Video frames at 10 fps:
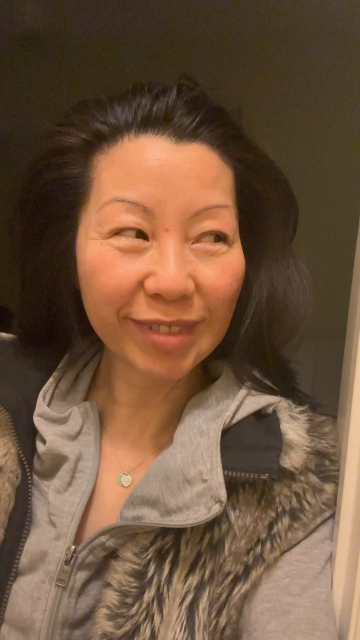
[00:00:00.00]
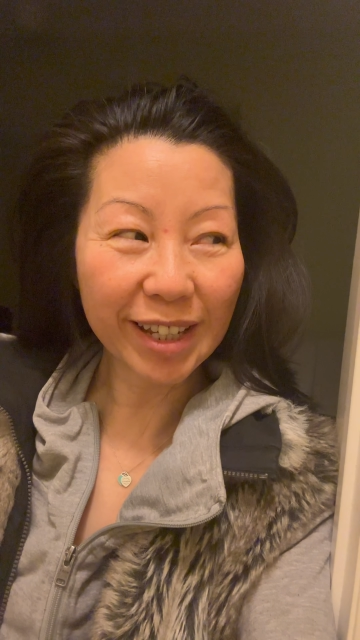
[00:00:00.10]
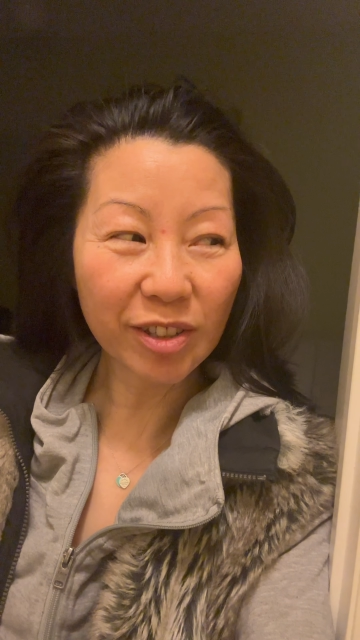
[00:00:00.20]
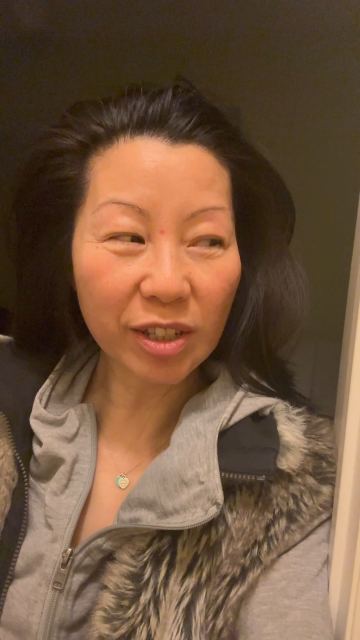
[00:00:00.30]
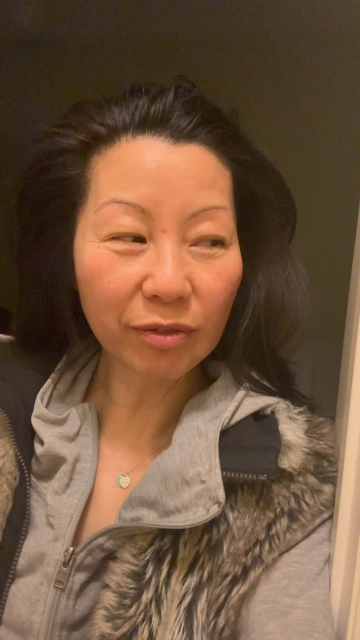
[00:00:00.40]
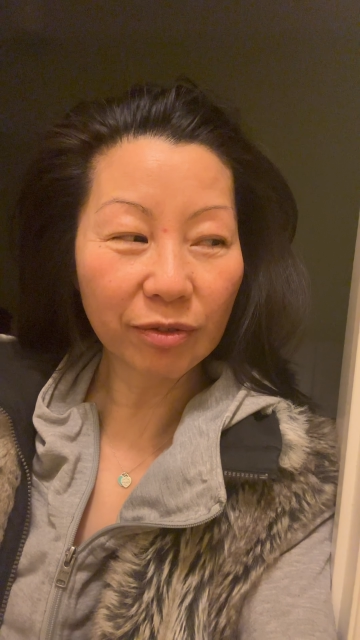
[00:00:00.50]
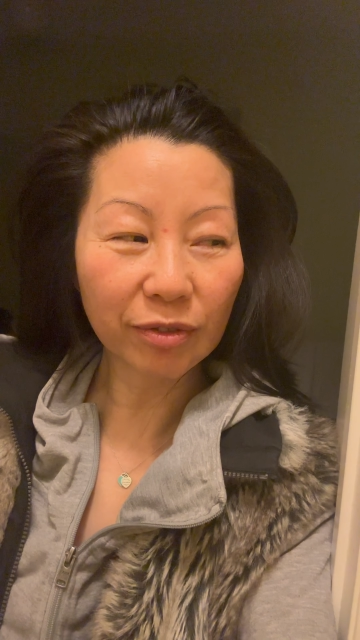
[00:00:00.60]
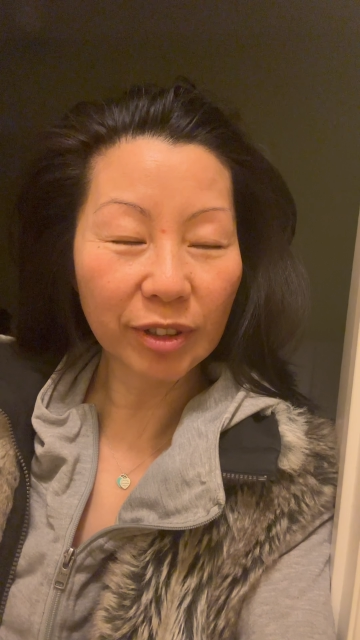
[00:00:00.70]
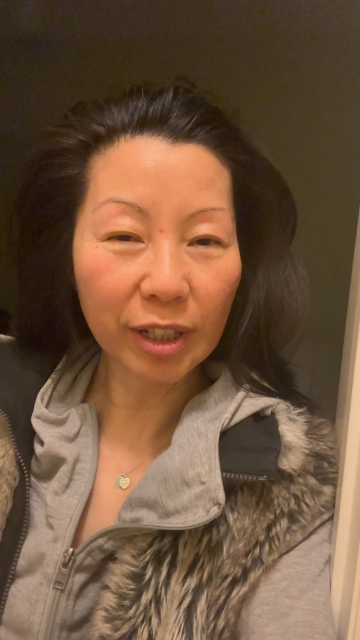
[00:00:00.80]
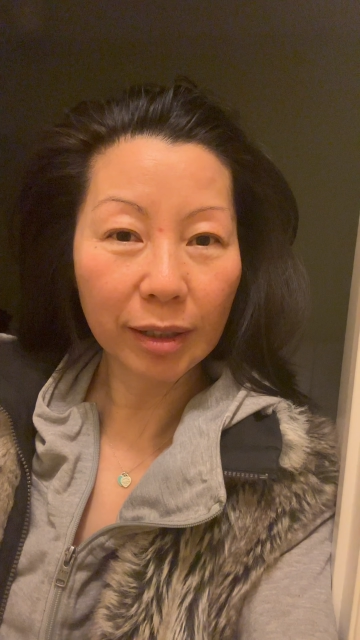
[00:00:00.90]
As if
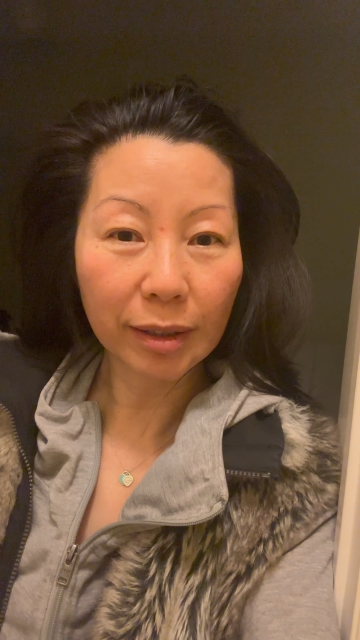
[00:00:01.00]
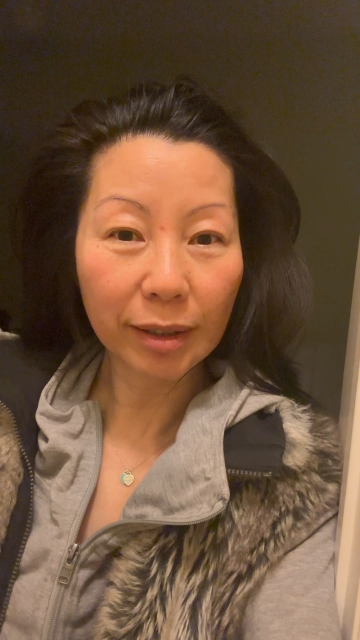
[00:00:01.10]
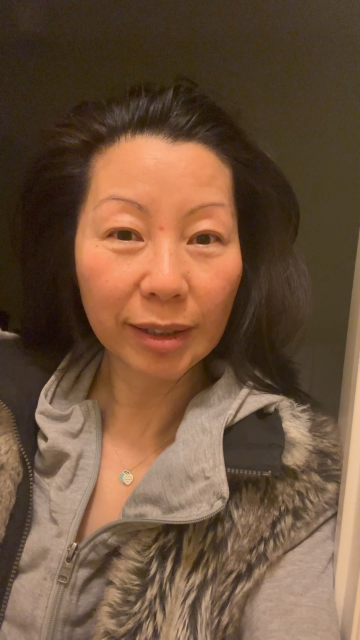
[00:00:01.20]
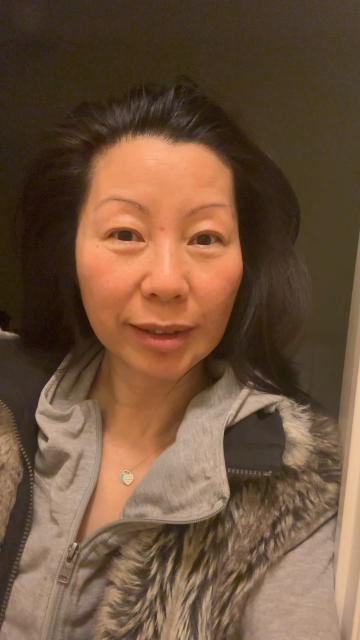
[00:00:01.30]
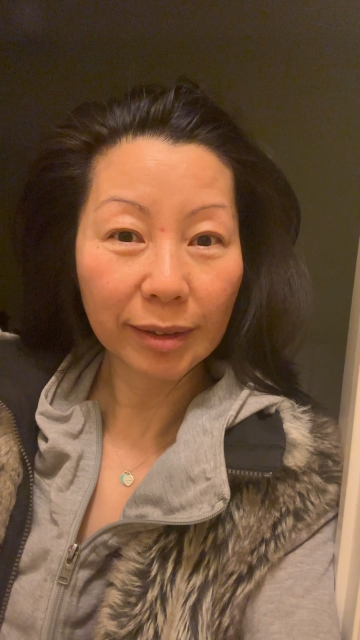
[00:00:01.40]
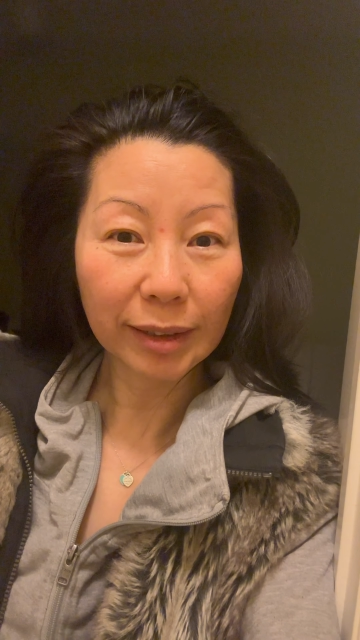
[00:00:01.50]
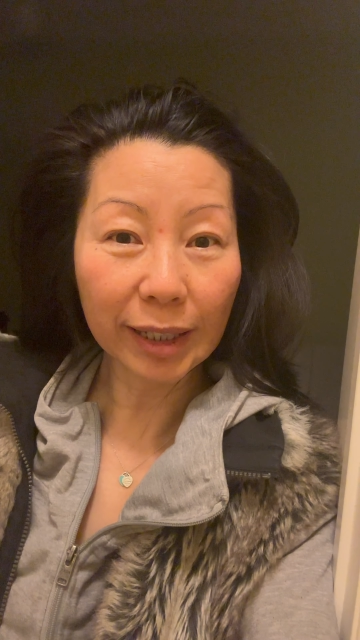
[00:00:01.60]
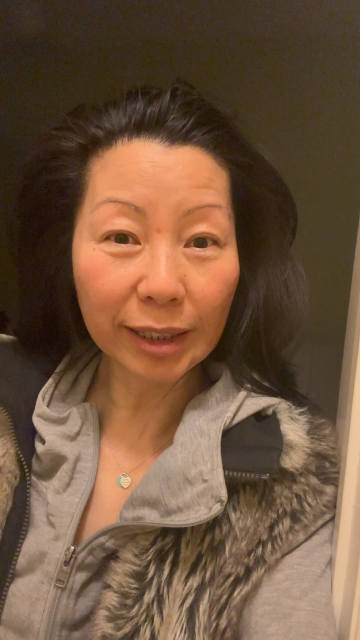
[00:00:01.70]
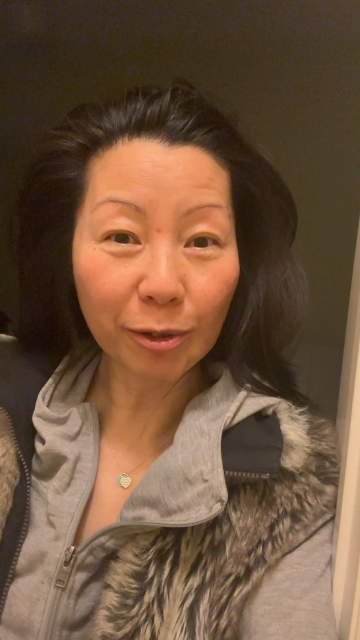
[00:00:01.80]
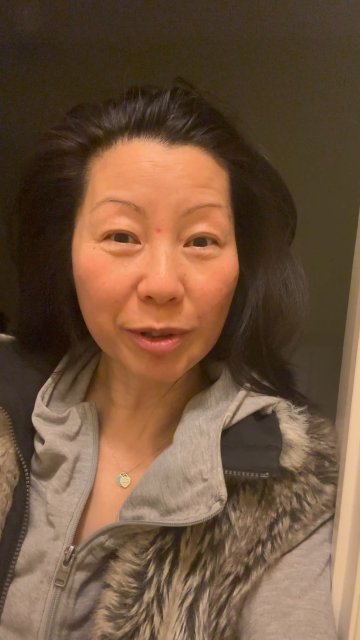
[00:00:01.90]

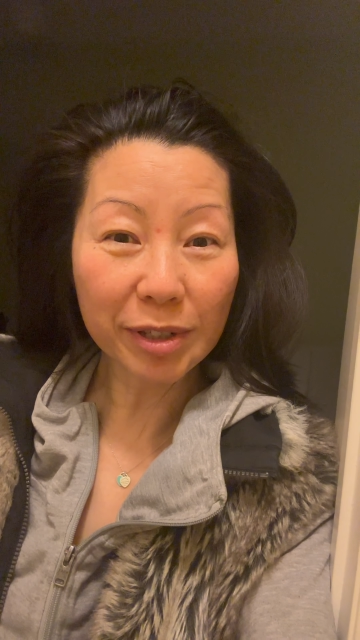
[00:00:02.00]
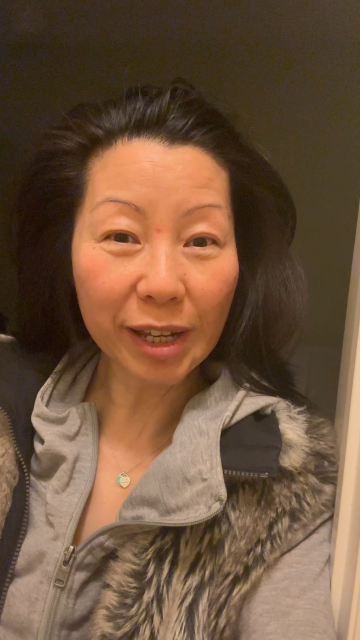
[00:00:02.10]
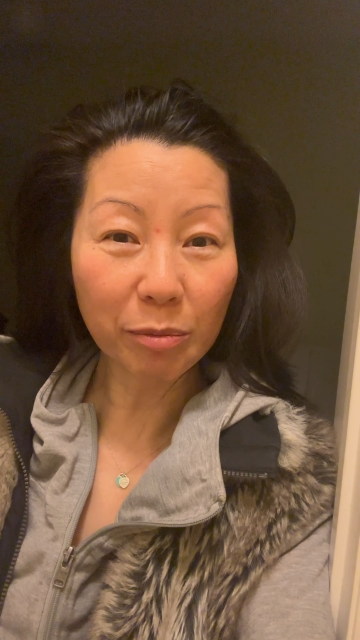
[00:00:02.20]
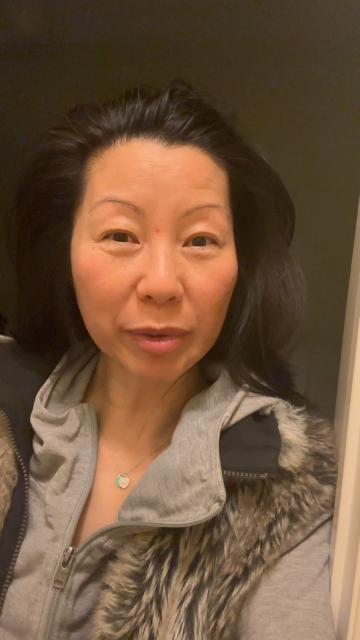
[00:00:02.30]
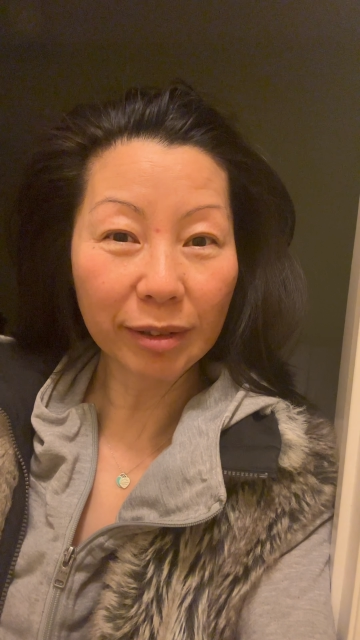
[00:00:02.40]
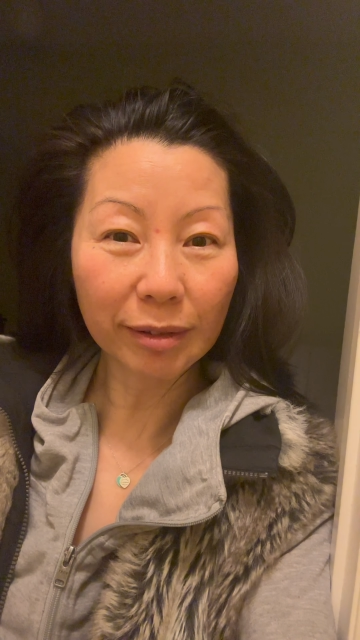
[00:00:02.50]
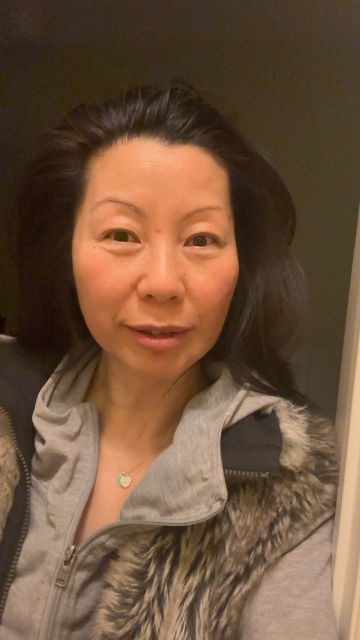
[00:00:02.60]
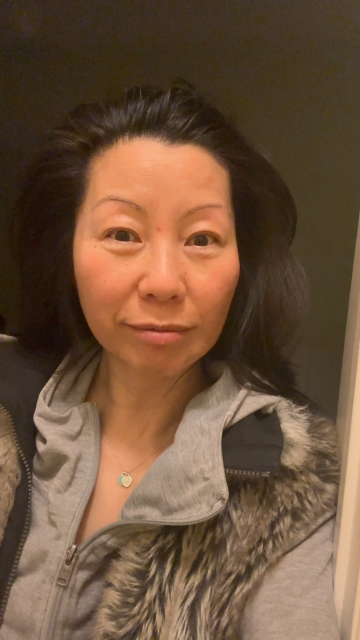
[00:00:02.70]
nothing was happened